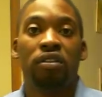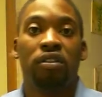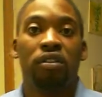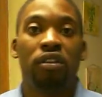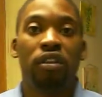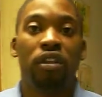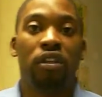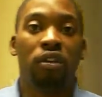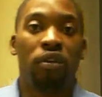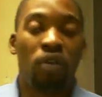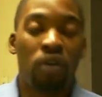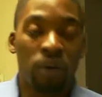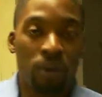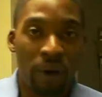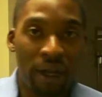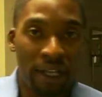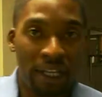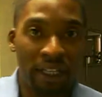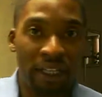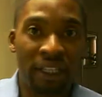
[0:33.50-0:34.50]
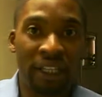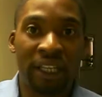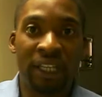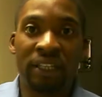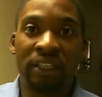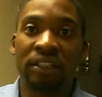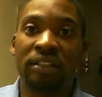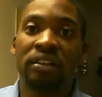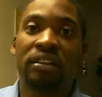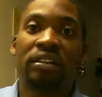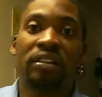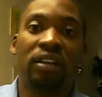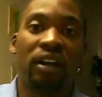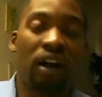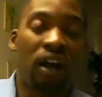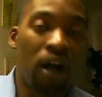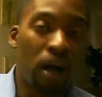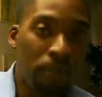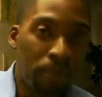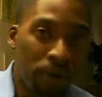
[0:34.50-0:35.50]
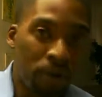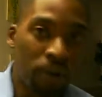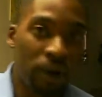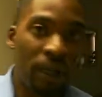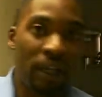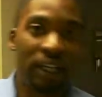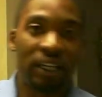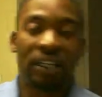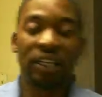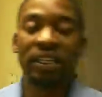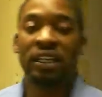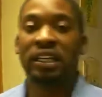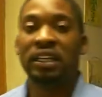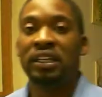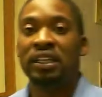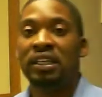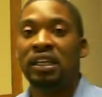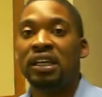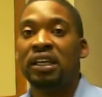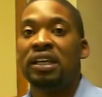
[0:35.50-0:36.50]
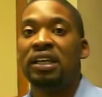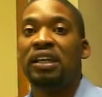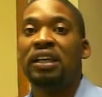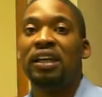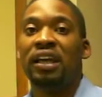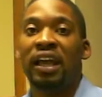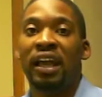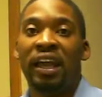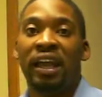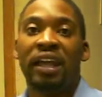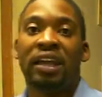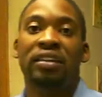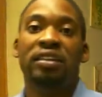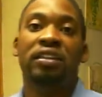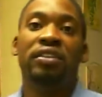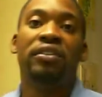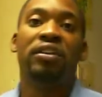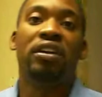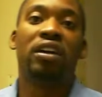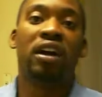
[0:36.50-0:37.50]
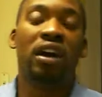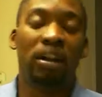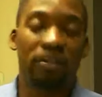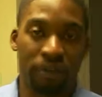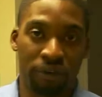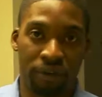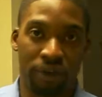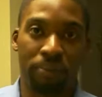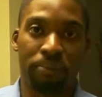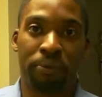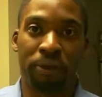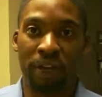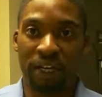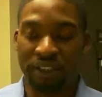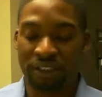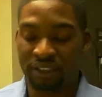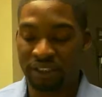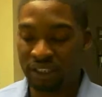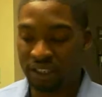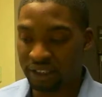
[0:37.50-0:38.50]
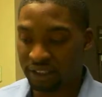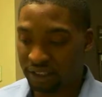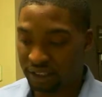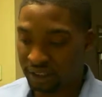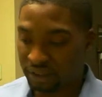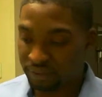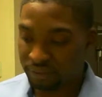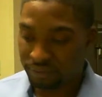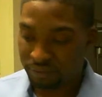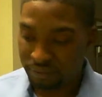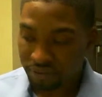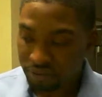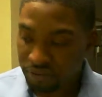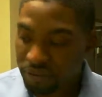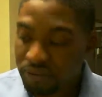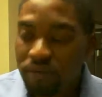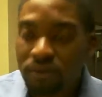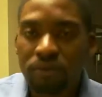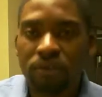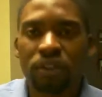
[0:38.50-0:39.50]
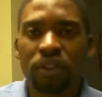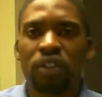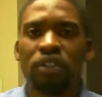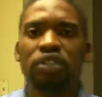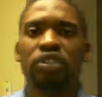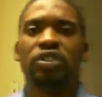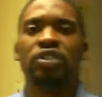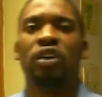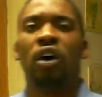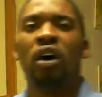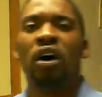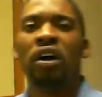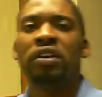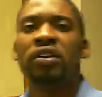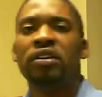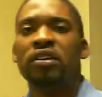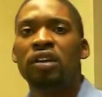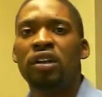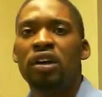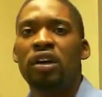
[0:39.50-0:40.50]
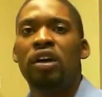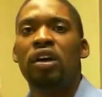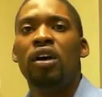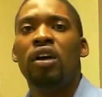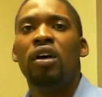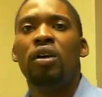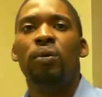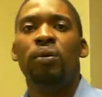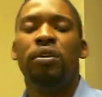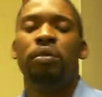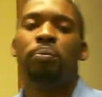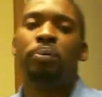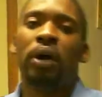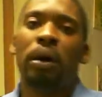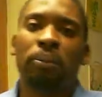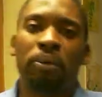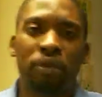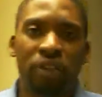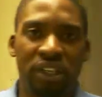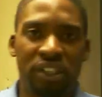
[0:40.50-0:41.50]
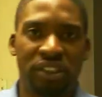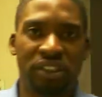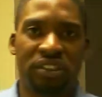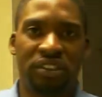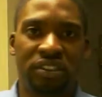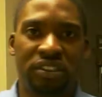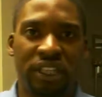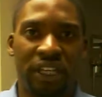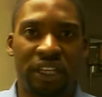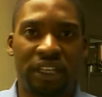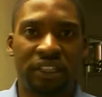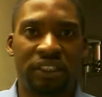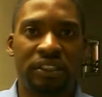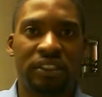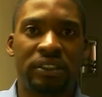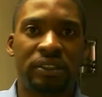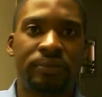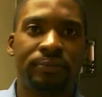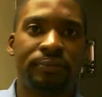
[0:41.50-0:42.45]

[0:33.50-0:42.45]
the lower wet clean, the upper wet clean, and the recovery process. Starting with the preparation stage.